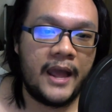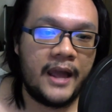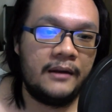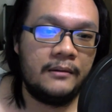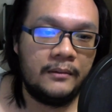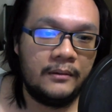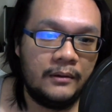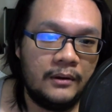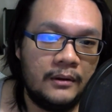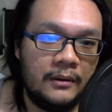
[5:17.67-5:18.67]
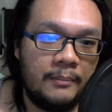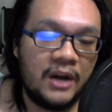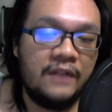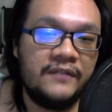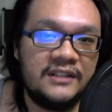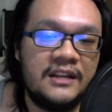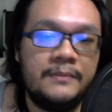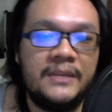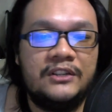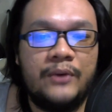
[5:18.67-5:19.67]
And a part of this
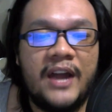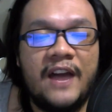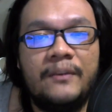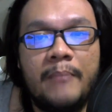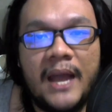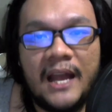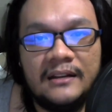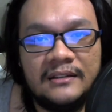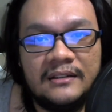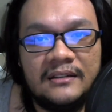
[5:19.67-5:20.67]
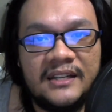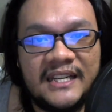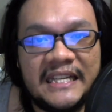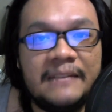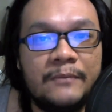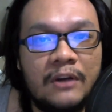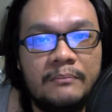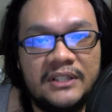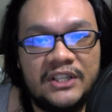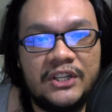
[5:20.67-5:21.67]
tip is to have a balanced team
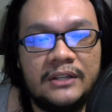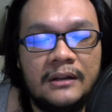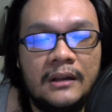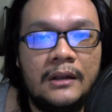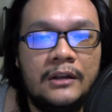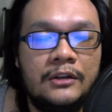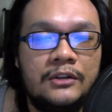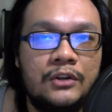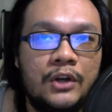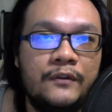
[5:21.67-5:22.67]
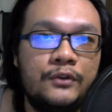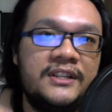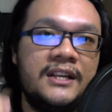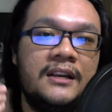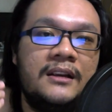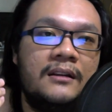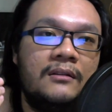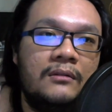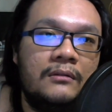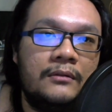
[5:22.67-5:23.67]
composition. So if you
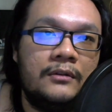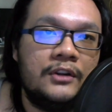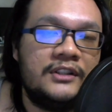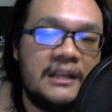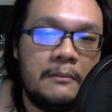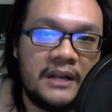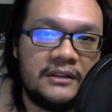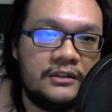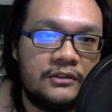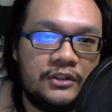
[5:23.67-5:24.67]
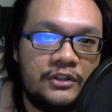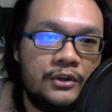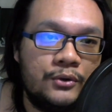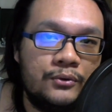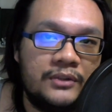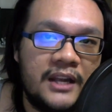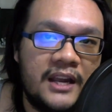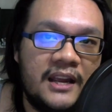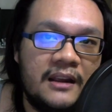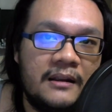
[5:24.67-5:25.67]
see your teammates choose
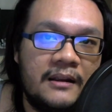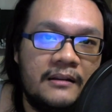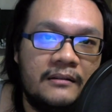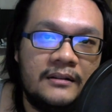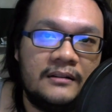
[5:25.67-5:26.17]
an